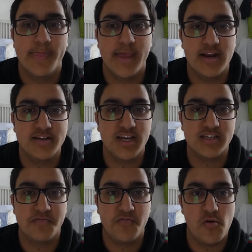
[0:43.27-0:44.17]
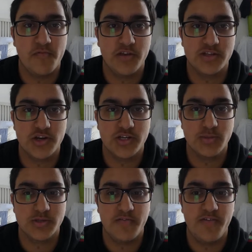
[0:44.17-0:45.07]
The end of season form for the two
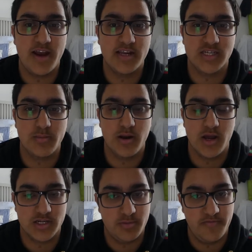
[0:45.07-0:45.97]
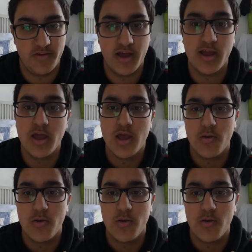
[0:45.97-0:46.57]
teams are fairly similar, to be fair.